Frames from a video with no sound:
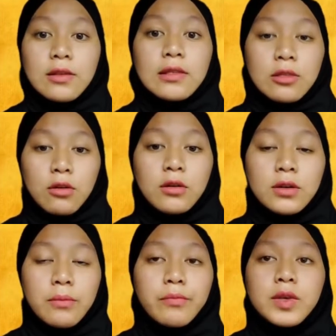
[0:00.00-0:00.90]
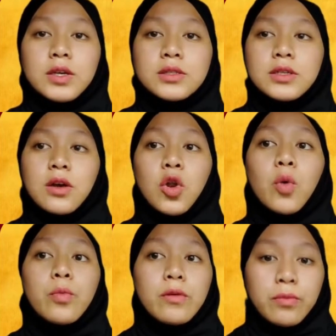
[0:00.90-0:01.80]
TikTok became the
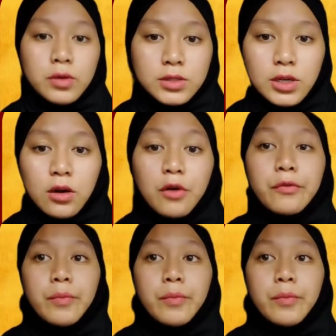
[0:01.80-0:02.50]
global product of